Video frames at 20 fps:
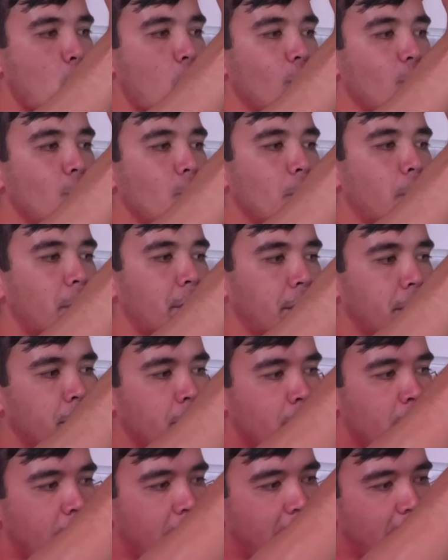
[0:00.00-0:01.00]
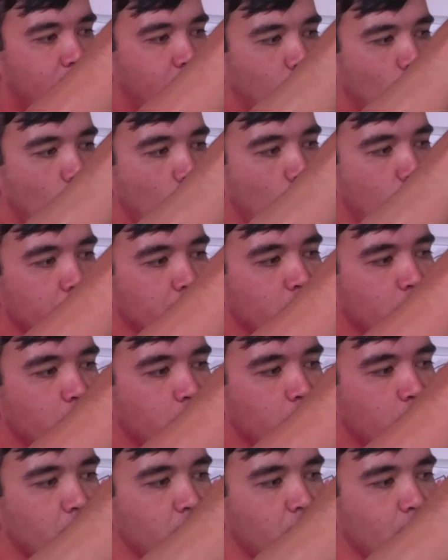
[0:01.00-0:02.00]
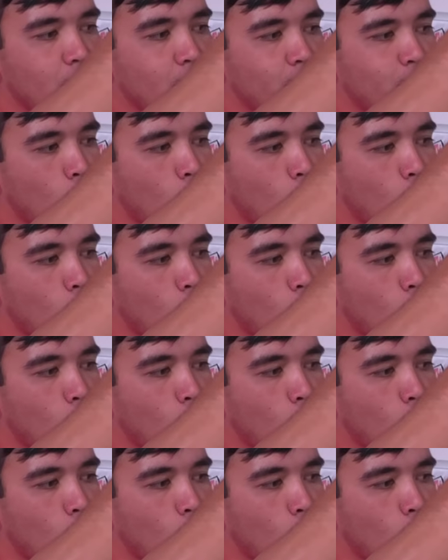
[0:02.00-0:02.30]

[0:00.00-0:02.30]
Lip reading: of the blade, as long as there is some